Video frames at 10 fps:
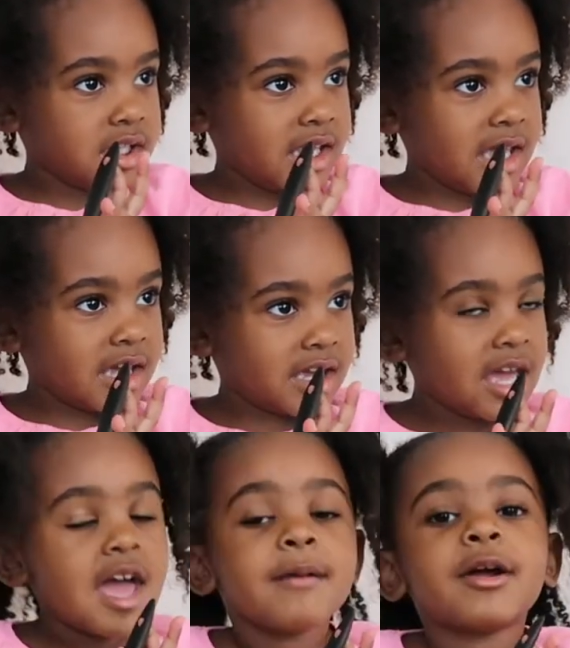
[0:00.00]
Tell them.
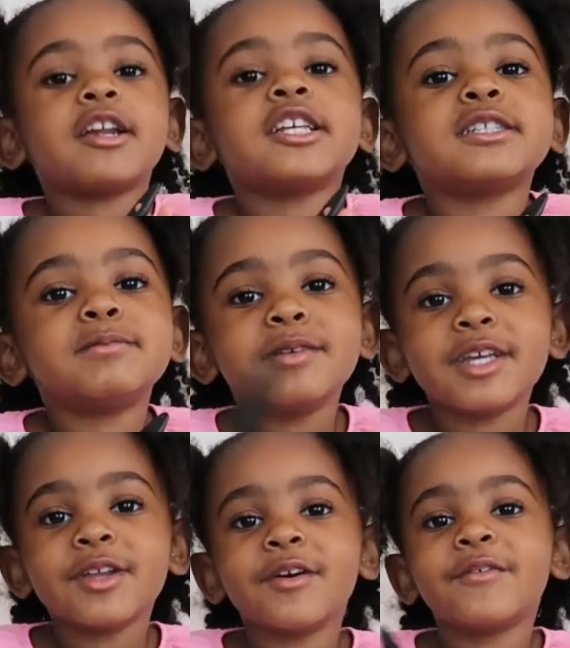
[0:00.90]
Brown is
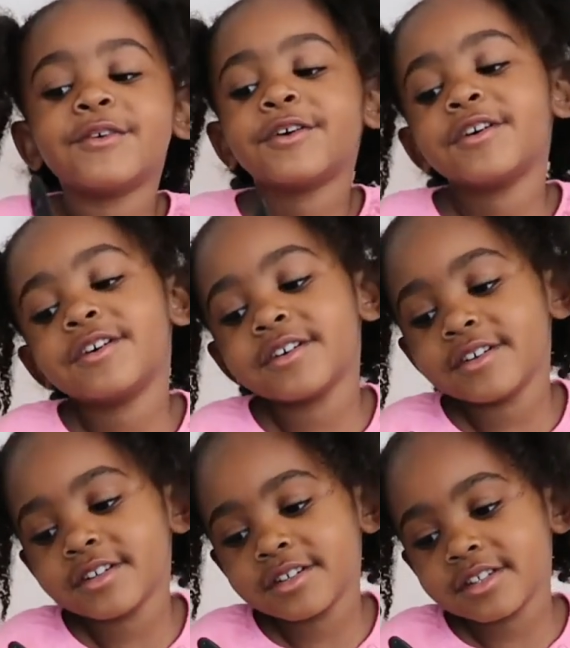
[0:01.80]
beautiful.
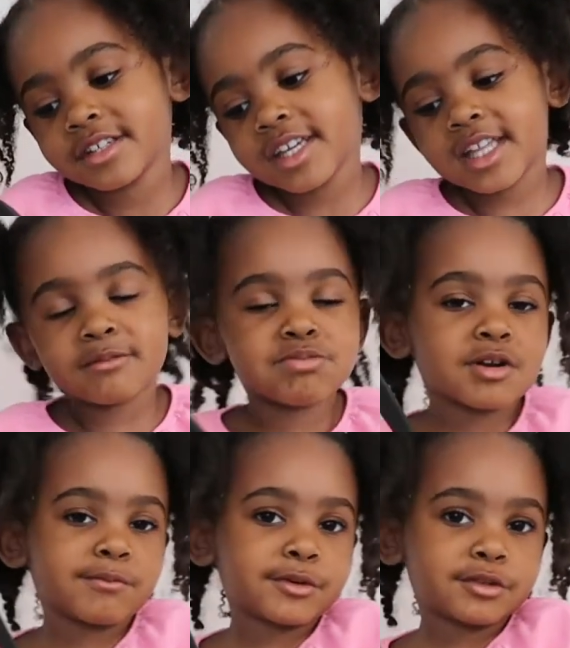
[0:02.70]
And
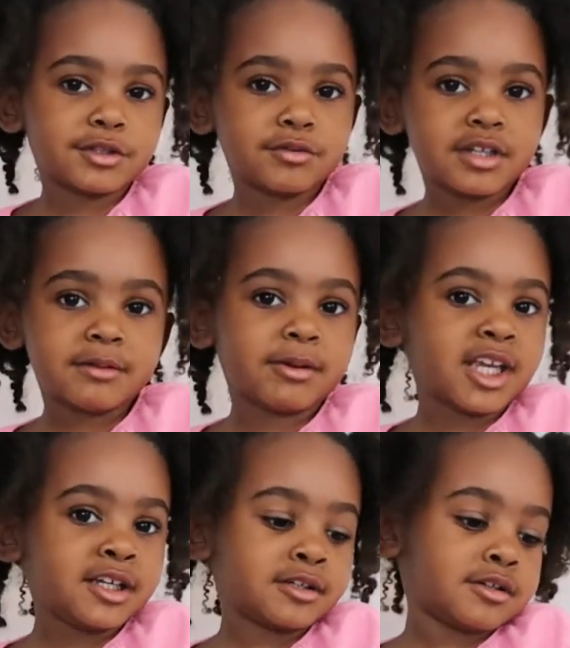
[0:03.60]
purple too, and
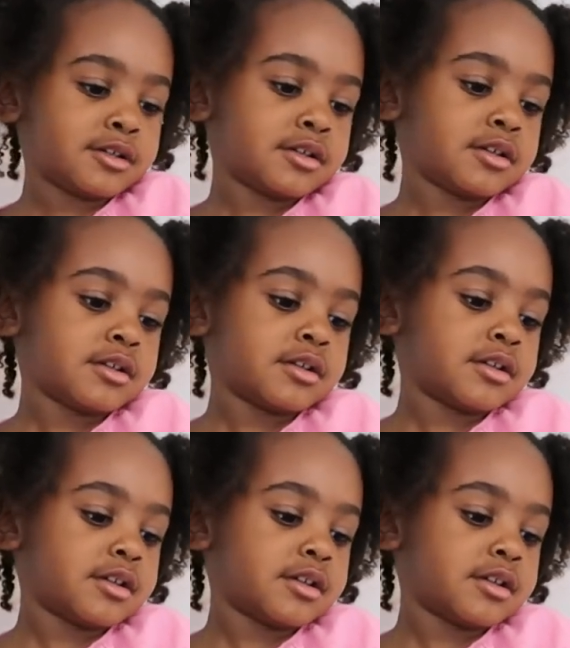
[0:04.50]
pink. Okay.